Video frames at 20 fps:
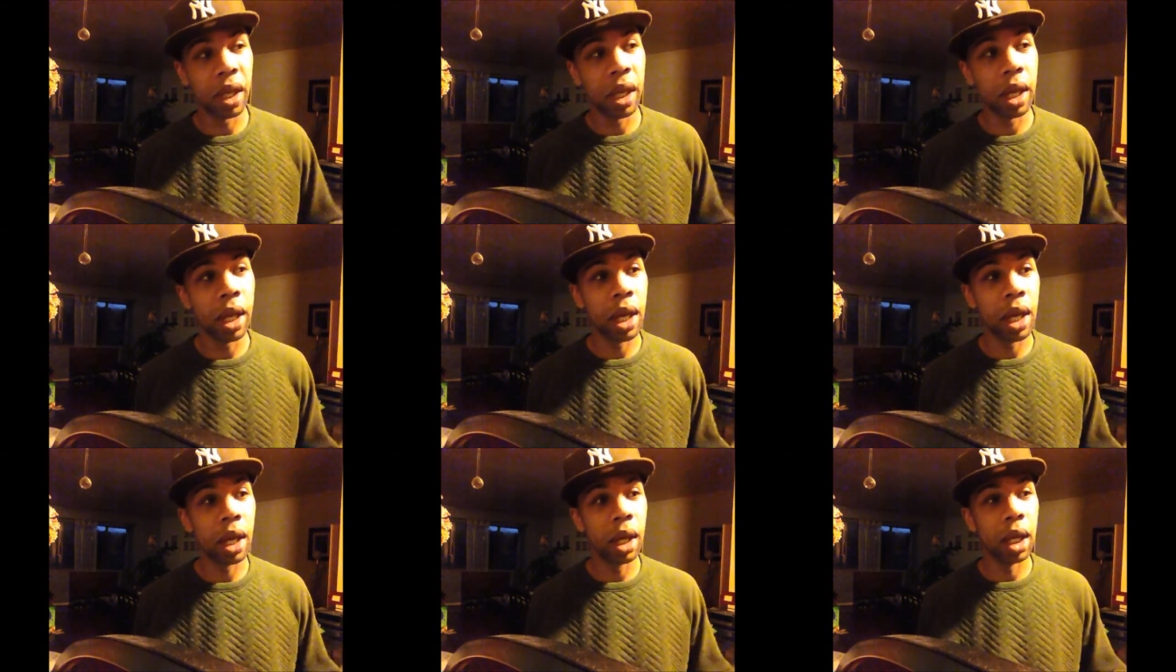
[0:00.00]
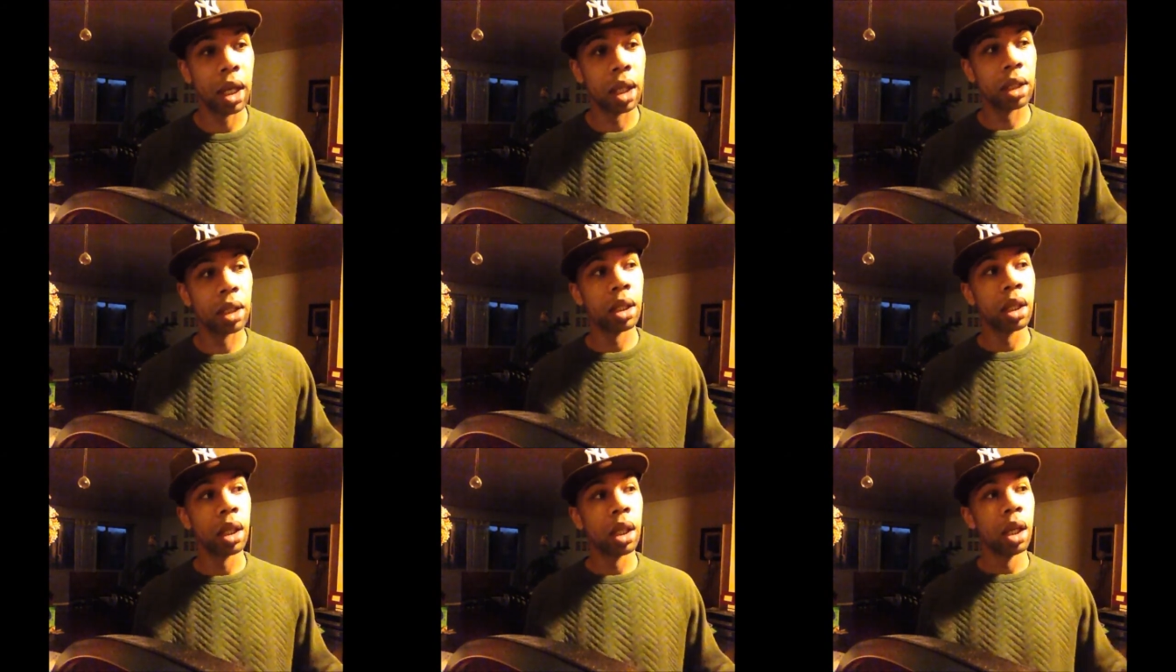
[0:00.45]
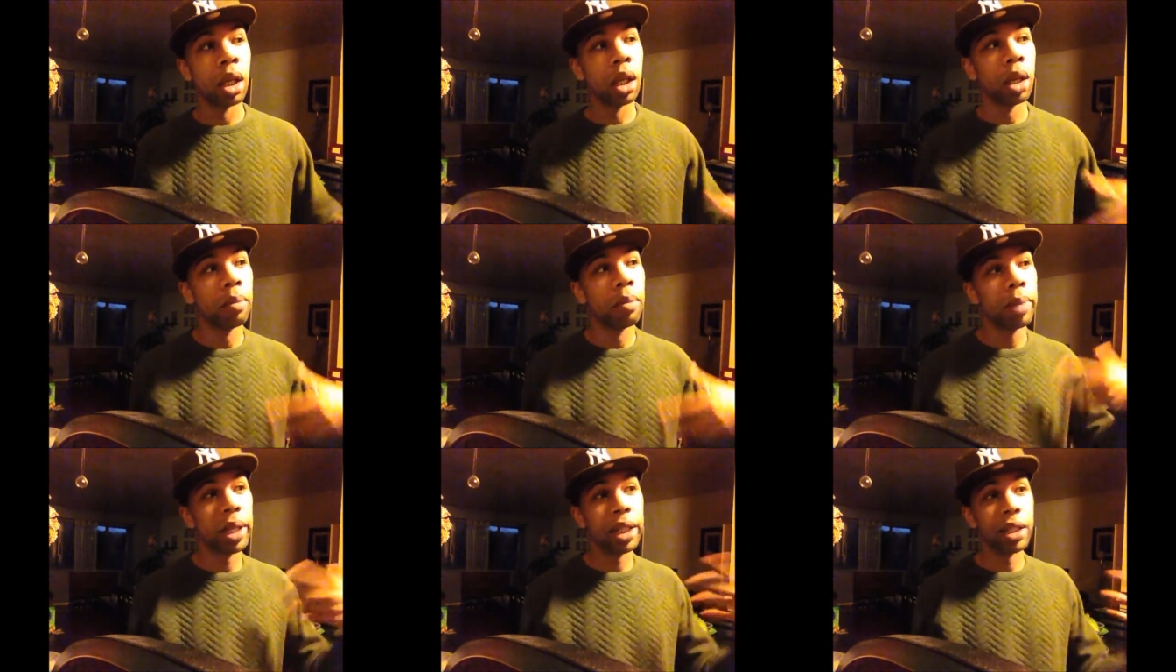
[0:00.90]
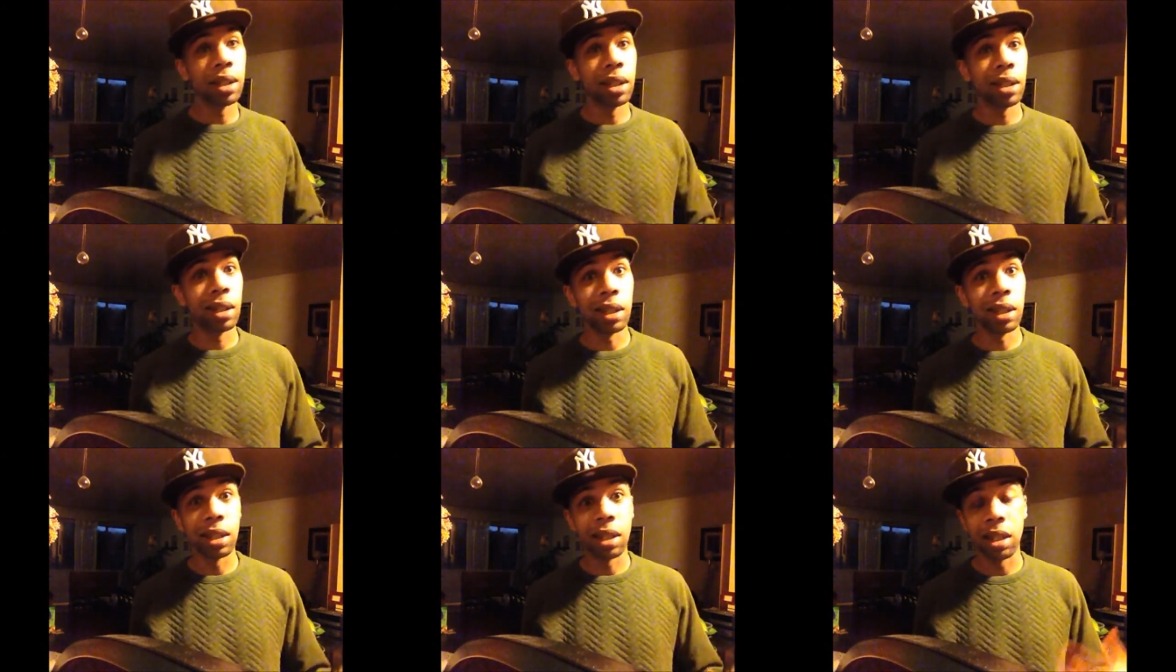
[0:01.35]
And
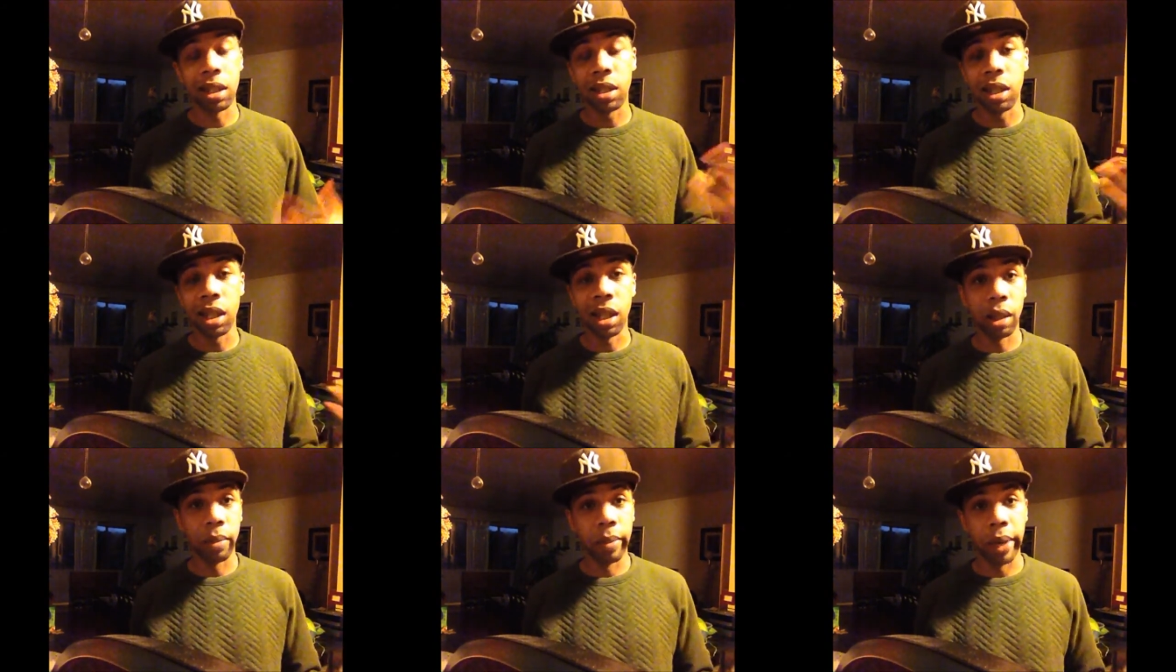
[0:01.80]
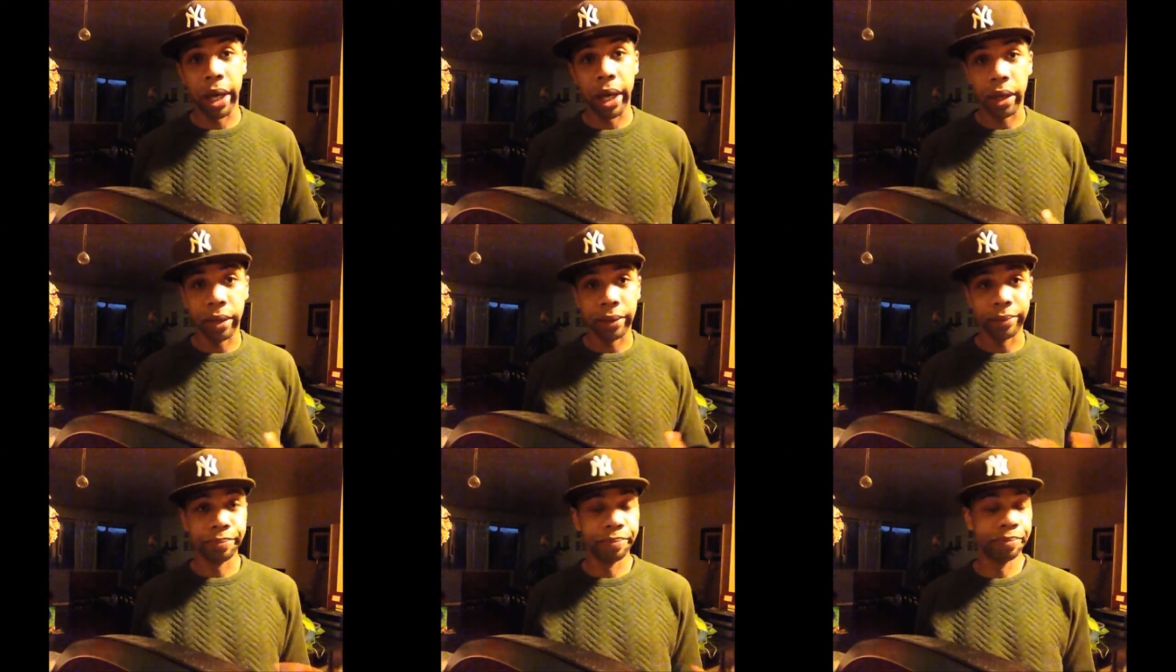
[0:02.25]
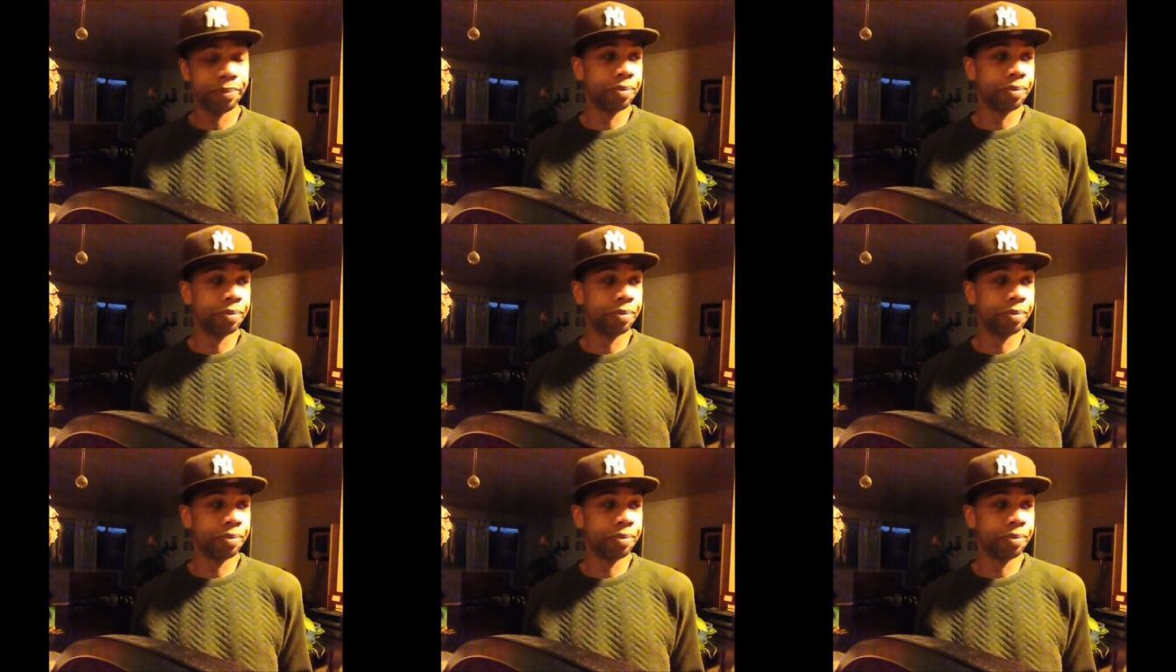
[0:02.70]
basically, it's this thing about